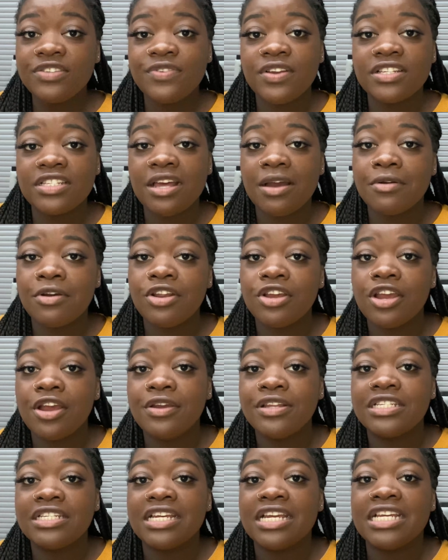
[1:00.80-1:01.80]
verse that I'm going to go
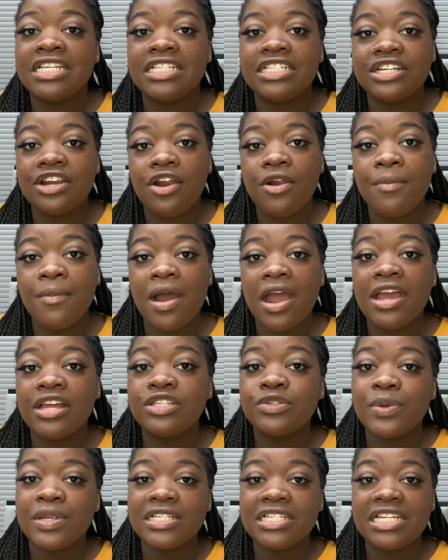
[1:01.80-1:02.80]
into is Jeremiah
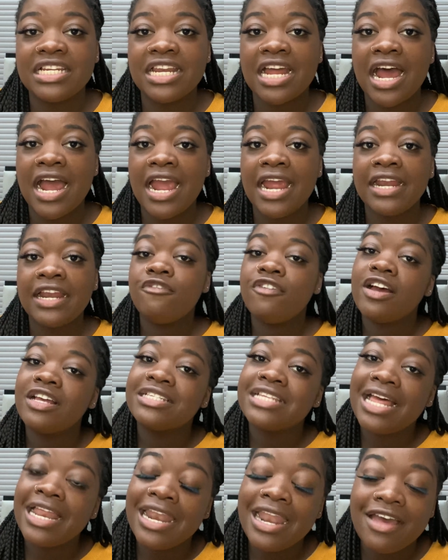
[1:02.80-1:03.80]
29
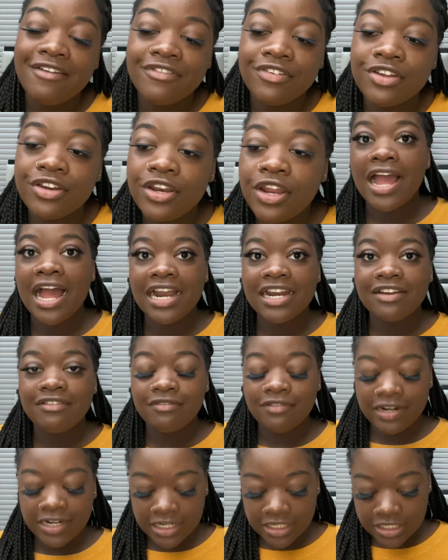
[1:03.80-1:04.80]
verse 11, and it
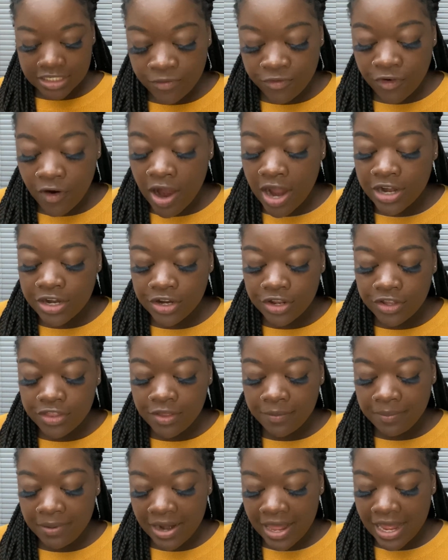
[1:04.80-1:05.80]
reads, "For I know
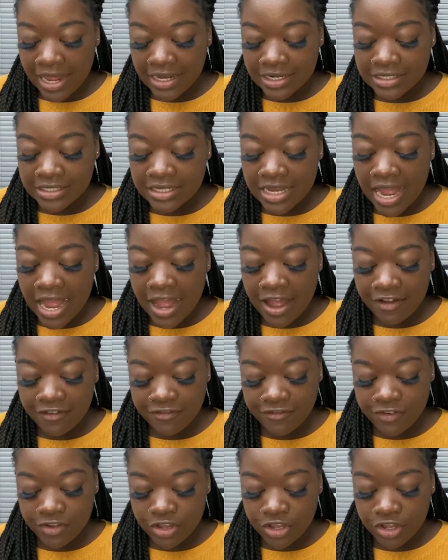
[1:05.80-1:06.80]
the plans I have
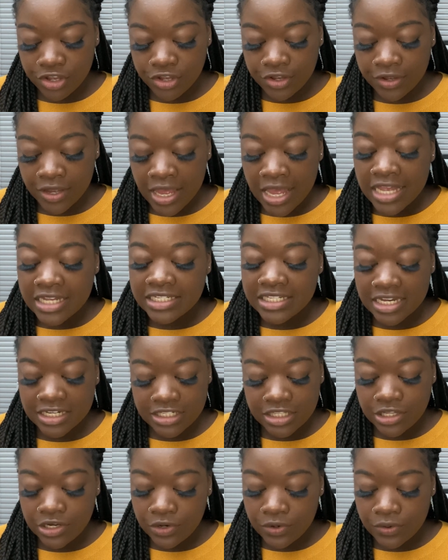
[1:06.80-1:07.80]
for you,
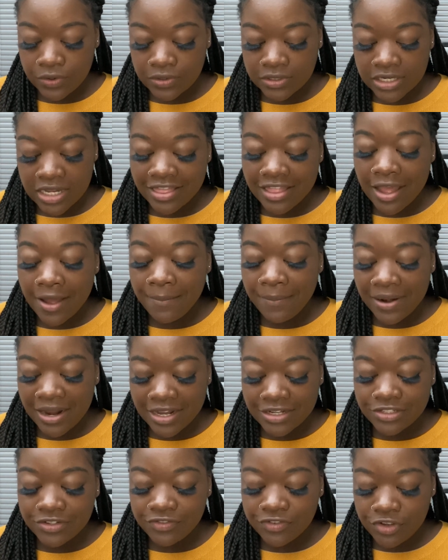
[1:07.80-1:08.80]
says the Lord. They are
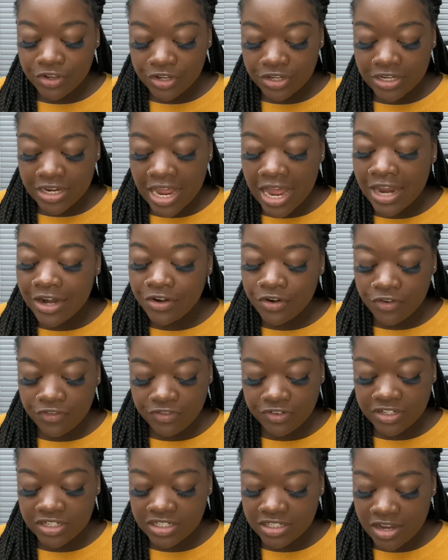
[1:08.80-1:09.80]
plans of good and not
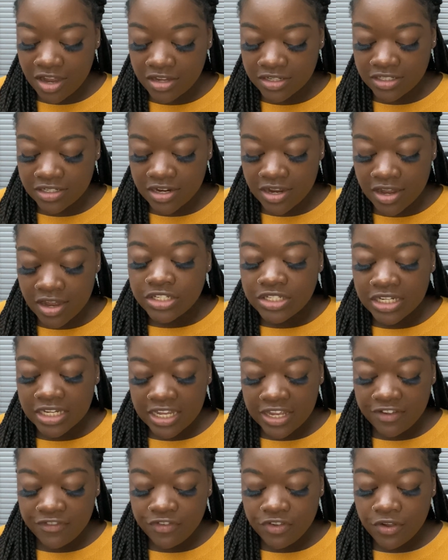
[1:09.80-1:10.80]
for disaster, to
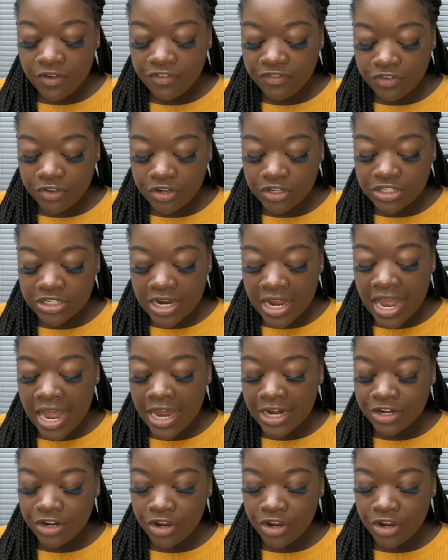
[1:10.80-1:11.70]
give you a future and a